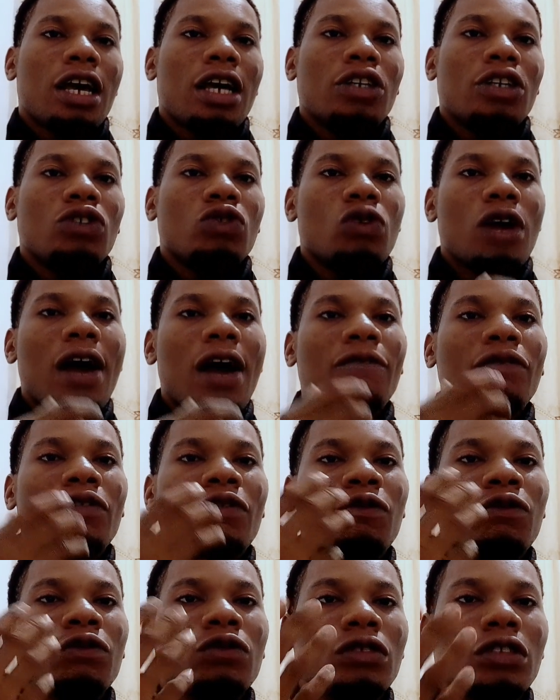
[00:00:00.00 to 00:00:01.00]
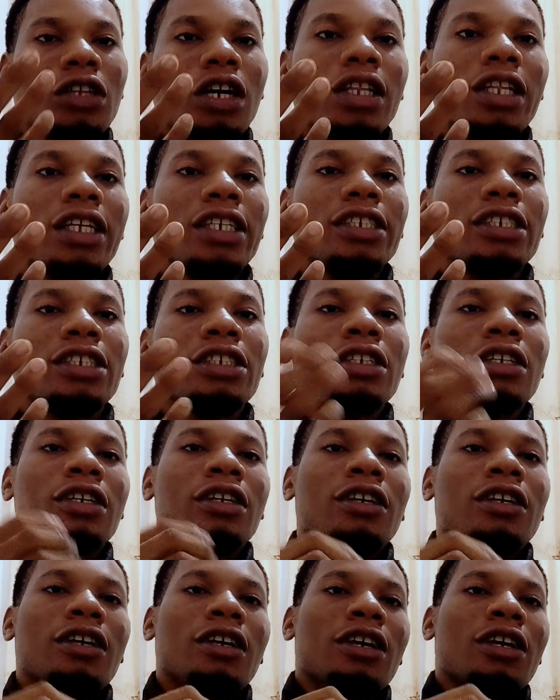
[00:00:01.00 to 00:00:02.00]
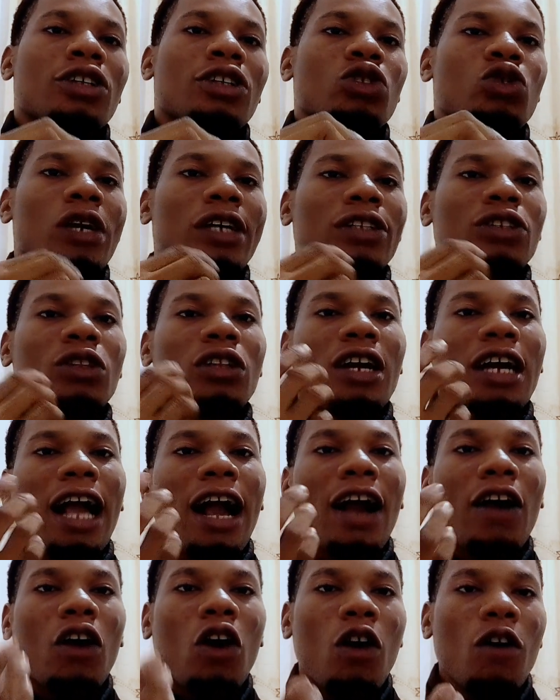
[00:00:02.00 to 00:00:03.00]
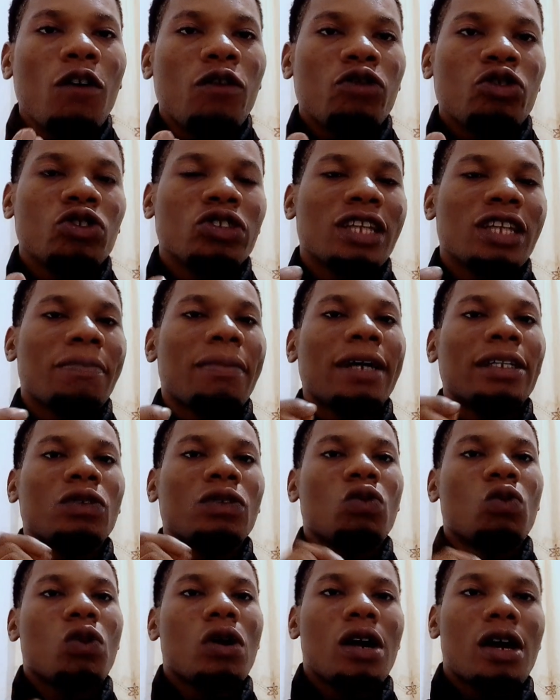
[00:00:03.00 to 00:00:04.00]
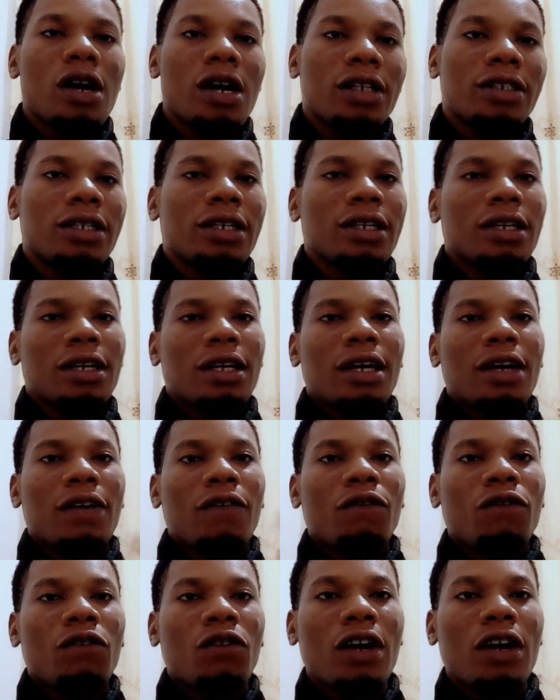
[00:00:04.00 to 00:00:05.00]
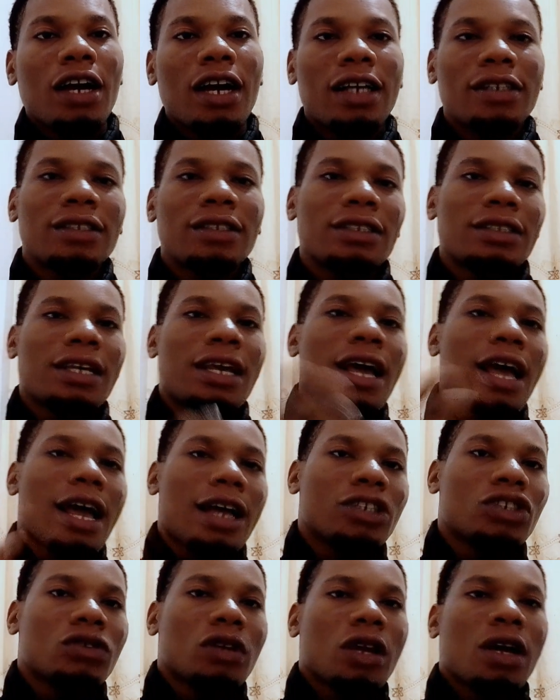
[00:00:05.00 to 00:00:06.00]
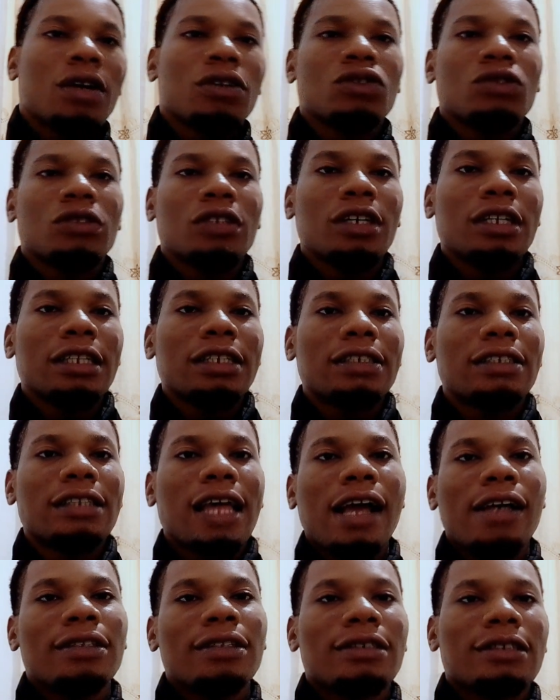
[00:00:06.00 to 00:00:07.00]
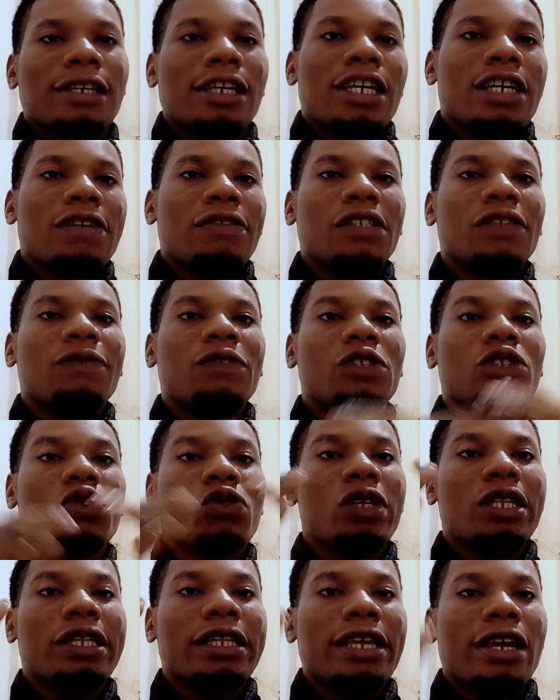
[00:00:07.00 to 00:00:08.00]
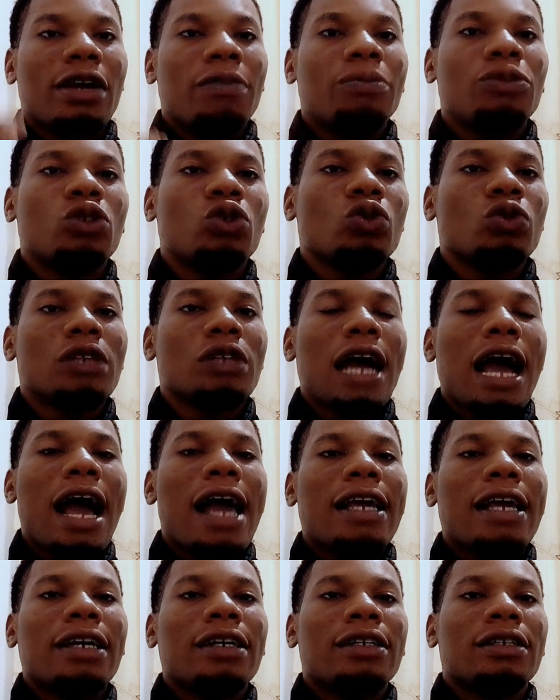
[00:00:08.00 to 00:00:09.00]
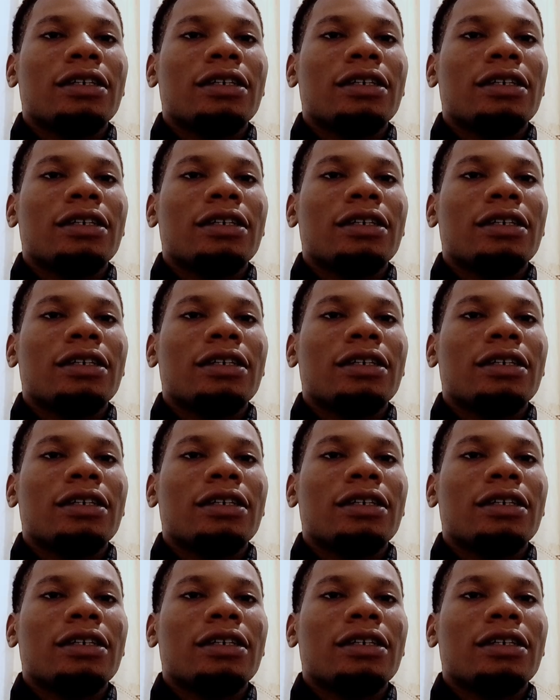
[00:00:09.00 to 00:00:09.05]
You have the full knowledge. You are no longer confused about the word forecast, actual. You understand. If this video really helped you, I